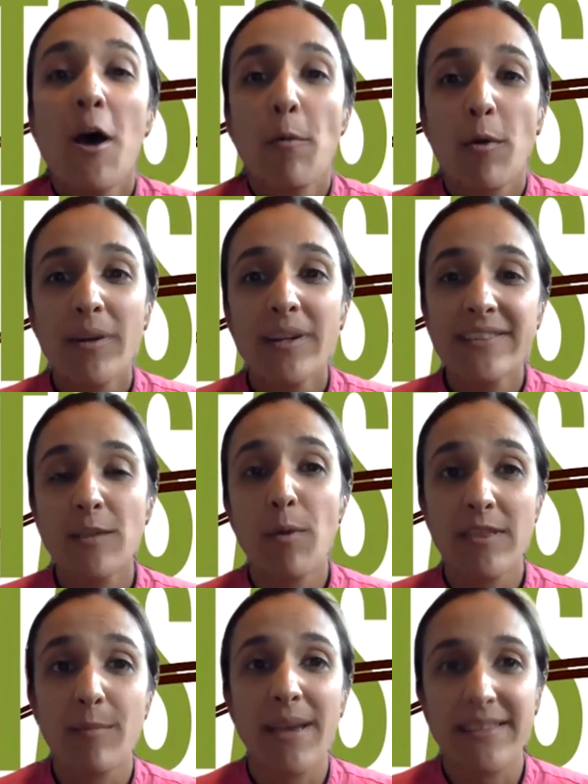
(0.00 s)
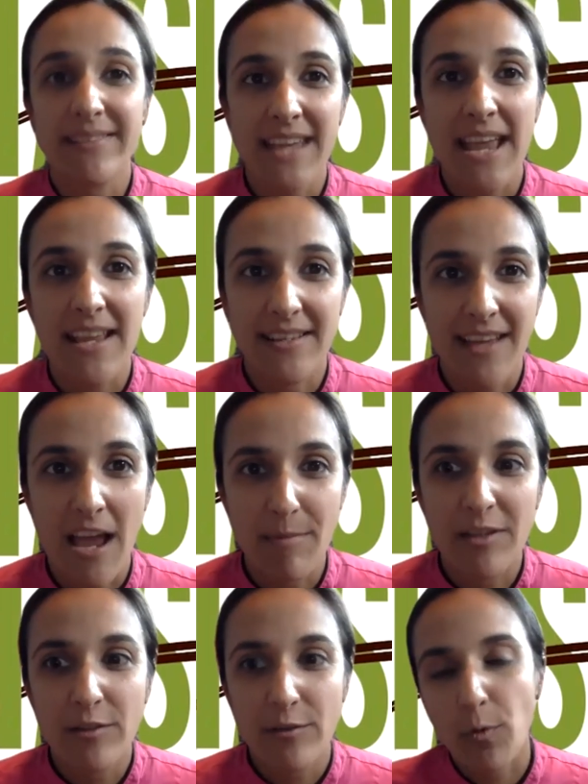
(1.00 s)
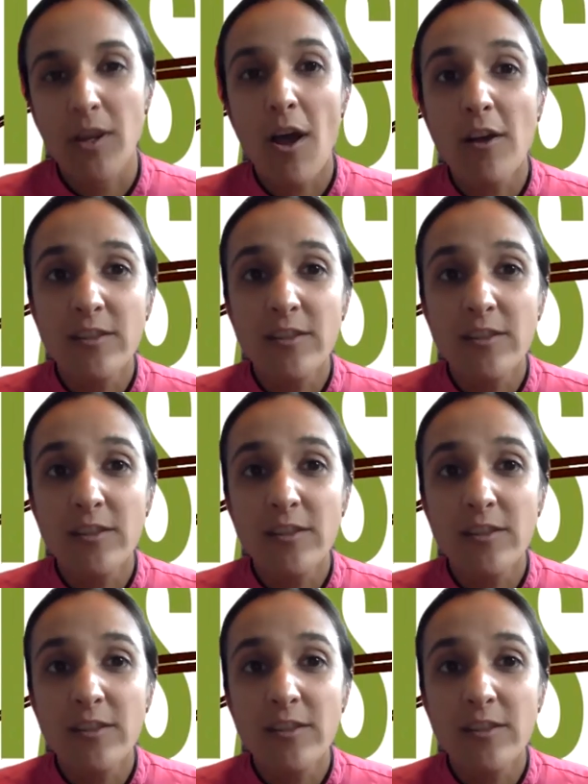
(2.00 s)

We want to see what the best day and time is for y'all.